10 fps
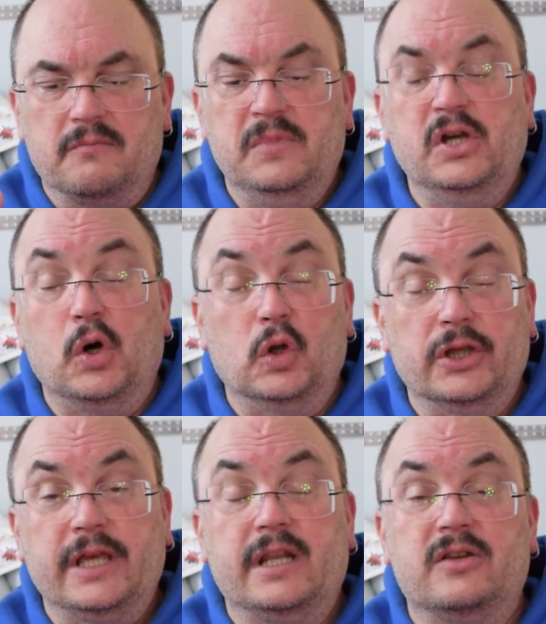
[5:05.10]
me
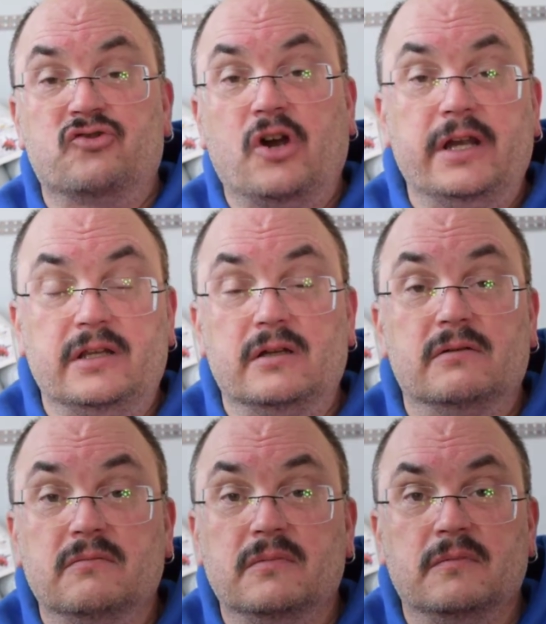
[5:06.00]
holding it and trying to
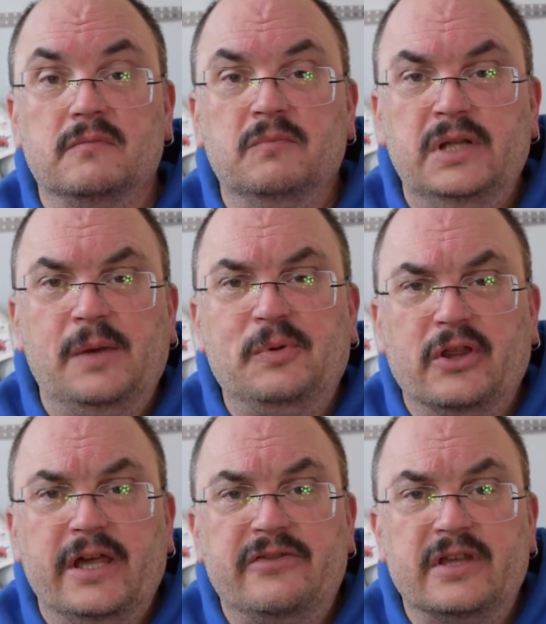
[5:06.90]

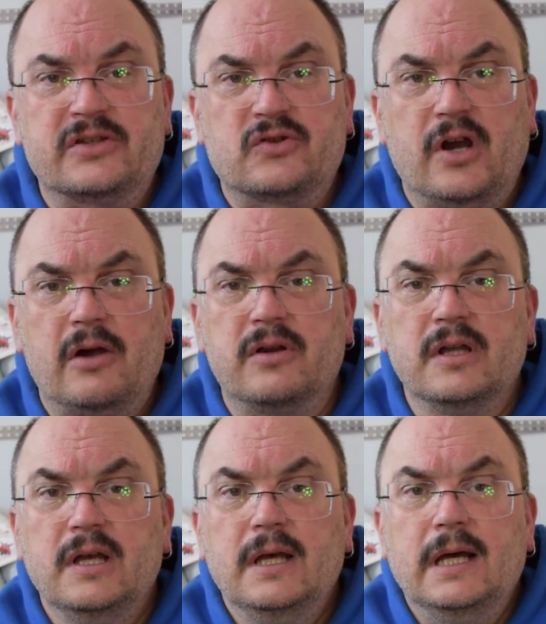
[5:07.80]
manipulate things
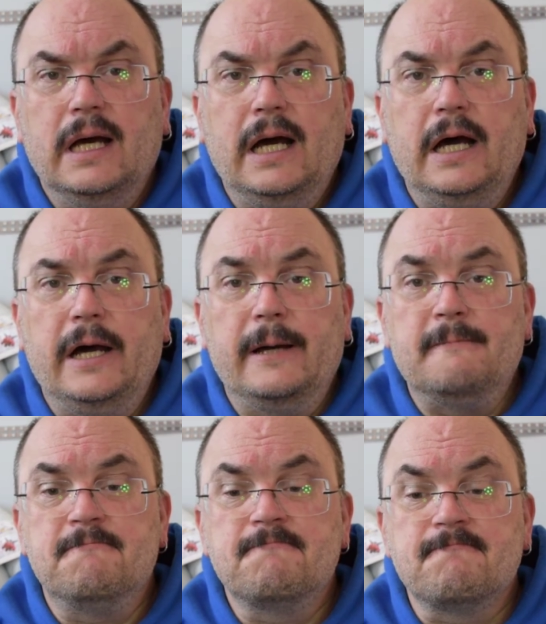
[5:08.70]
around.
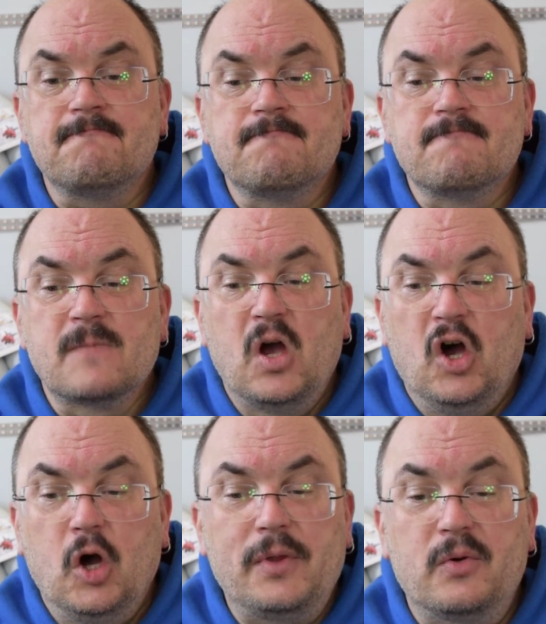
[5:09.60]

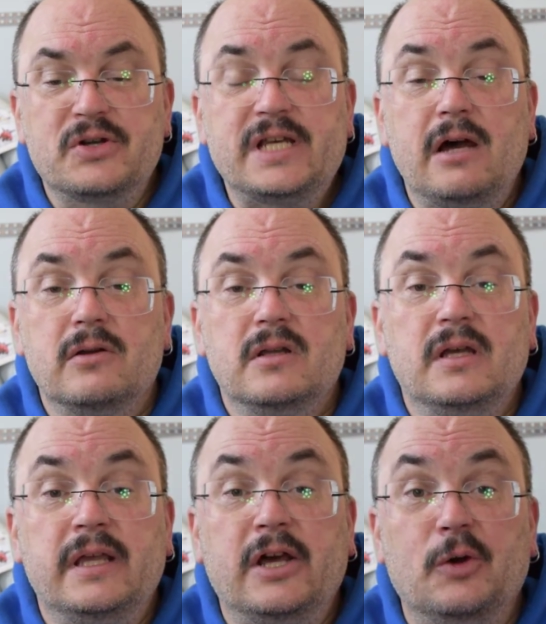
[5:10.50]
Hope that works out,
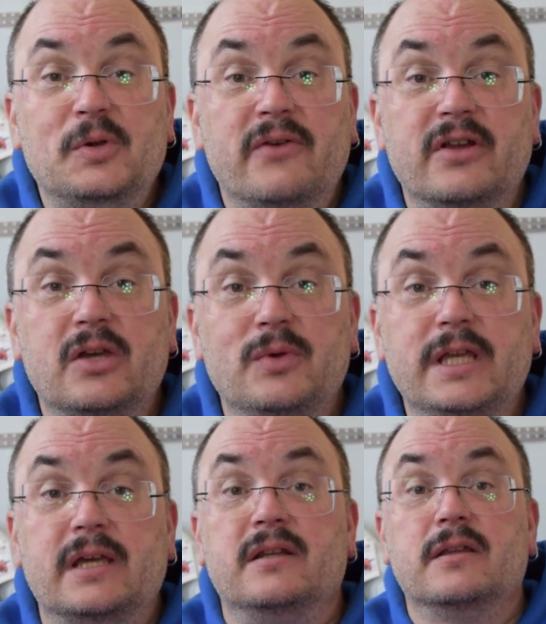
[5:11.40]
and I hope you're having a good
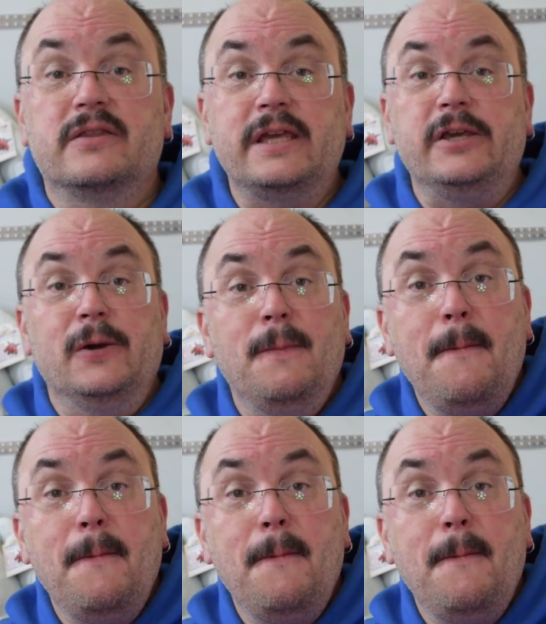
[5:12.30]
weekend. Thank you.